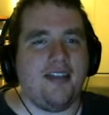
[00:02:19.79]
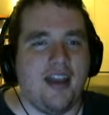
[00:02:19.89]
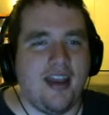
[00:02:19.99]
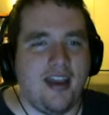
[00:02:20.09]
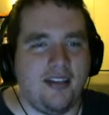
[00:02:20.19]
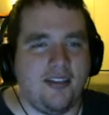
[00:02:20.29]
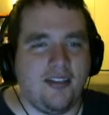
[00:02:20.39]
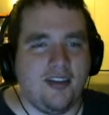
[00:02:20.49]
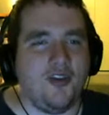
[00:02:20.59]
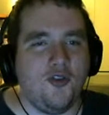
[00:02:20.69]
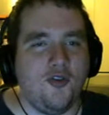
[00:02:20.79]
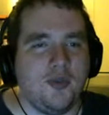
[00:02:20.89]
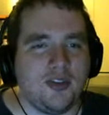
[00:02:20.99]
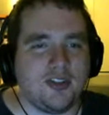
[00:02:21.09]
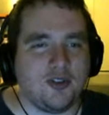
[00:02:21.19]
And you,
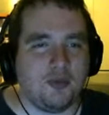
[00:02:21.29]
Mr.